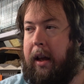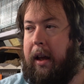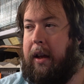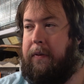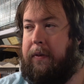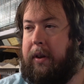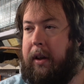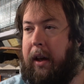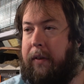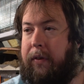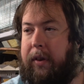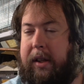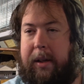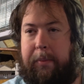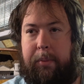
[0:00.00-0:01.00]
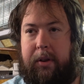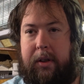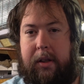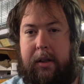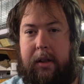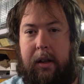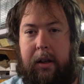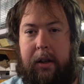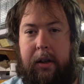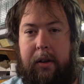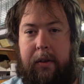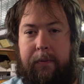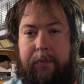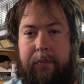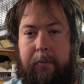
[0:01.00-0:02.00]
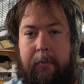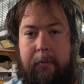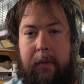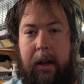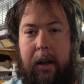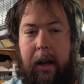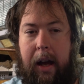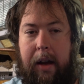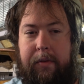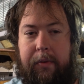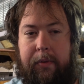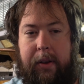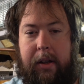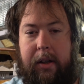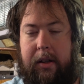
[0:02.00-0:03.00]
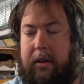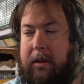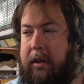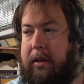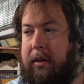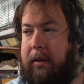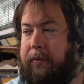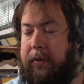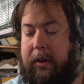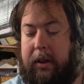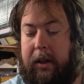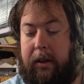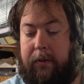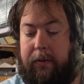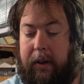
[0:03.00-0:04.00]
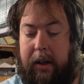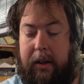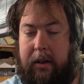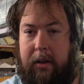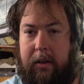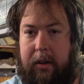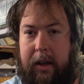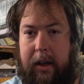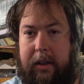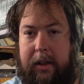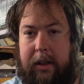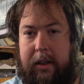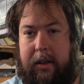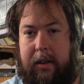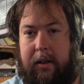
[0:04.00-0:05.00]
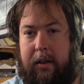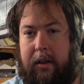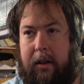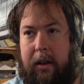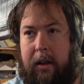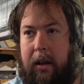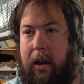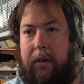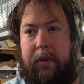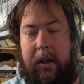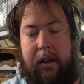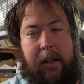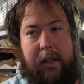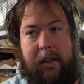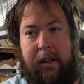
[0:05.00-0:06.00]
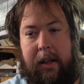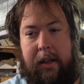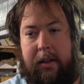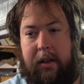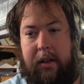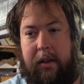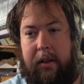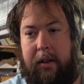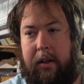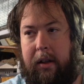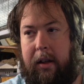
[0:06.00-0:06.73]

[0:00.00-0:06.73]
If you have a simple design, everything is just off the shelf and you'll get it a few days later.